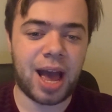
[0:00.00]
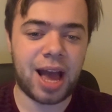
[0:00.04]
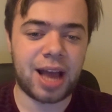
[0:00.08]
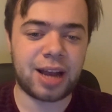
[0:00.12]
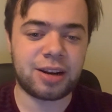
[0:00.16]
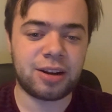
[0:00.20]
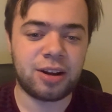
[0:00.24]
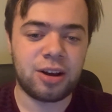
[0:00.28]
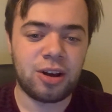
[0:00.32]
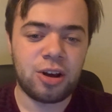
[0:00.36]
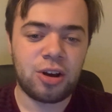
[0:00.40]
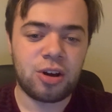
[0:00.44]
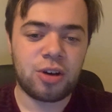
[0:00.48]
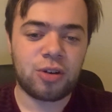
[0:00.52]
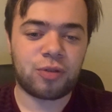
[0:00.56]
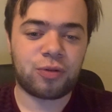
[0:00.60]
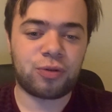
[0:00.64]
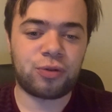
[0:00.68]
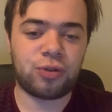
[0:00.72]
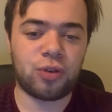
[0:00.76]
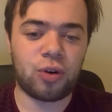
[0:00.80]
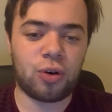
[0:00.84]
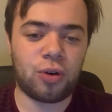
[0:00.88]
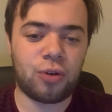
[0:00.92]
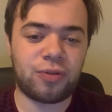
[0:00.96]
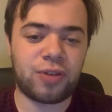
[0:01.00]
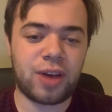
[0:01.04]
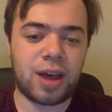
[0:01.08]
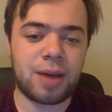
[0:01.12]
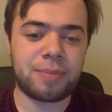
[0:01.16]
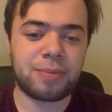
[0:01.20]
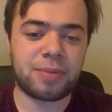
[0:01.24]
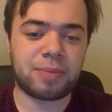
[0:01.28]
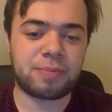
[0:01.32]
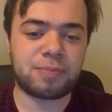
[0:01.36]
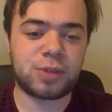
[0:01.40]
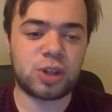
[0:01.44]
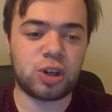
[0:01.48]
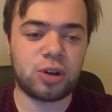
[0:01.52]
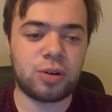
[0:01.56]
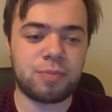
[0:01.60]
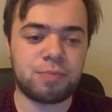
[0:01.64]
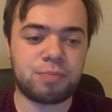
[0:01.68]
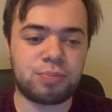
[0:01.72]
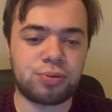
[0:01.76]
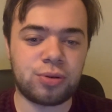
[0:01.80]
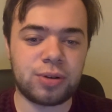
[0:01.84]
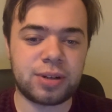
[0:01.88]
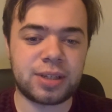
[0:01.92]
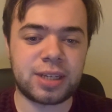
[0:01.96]
And for them
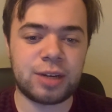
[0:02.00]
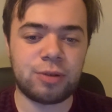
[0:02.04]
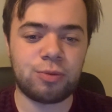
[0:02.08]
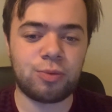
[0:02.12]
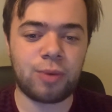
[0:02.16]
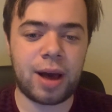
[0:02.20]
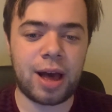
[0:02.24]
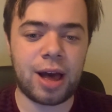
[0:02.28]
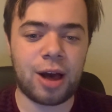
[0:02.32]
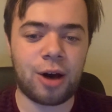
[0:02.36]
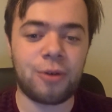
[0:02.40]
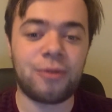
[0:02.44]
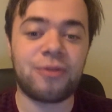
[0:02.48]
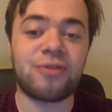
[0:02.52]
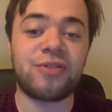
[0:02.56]
doing pretty well,